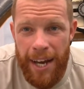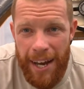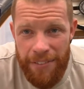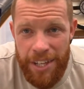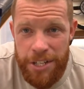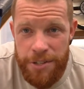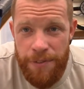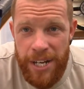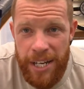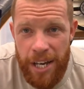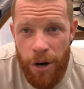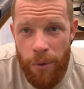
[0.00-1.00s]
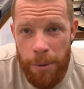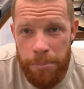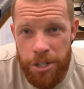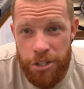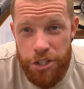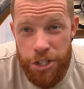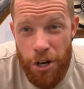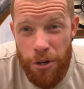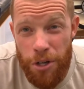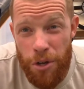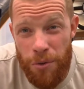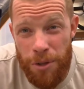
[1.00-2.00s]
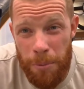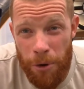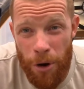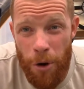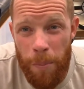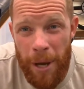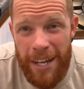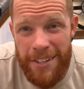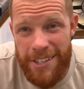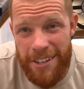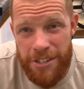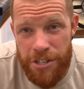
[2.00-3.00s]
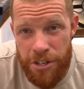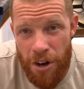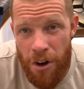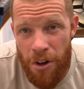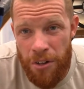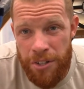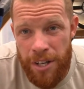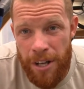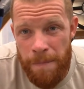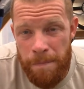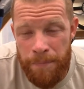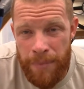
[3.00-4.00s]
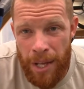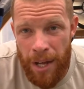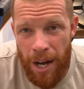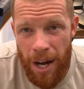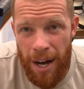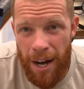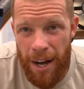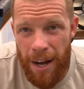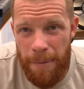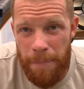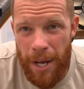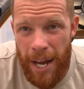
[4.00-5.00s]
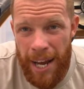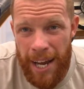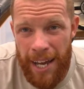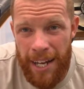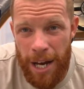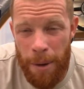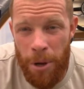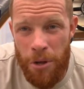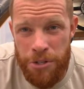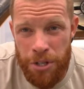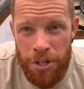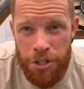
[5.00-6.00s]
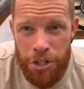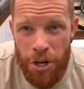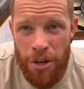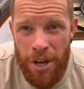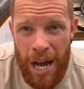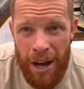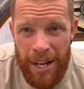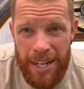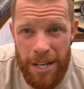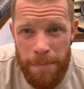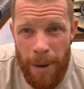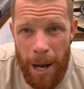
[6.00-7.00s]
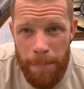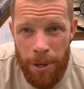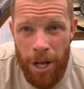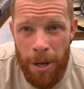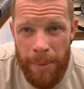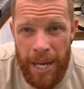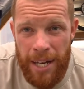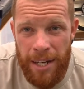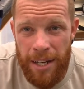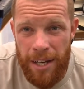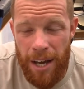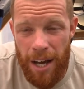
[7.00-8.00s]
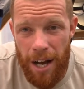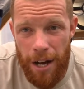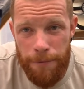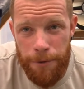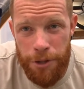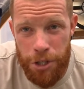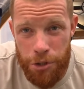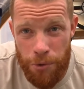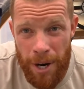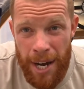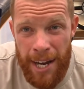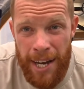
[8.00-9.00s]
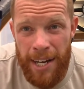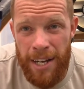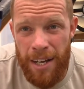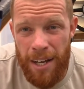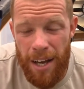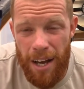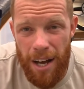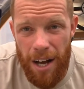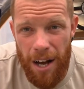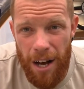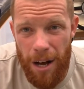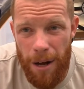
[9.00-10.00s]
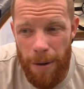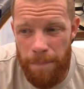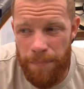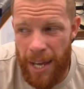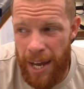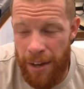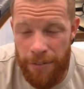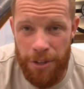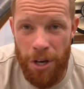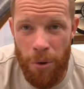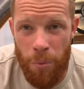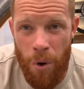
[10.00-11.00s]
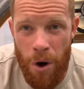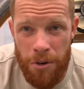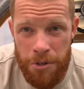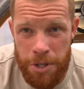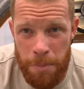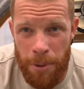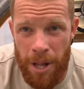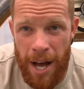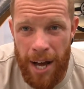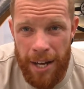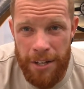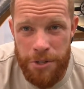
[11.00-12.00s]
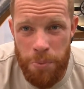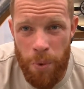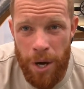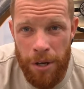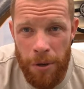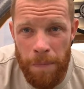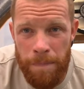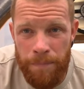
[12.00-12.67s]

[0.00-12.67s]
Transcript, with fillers: In this video, I'm going to show you the grow beds installed. Um, and I'm also going to show you how I did my plumbing uh, for the drain um, and the water supply as well.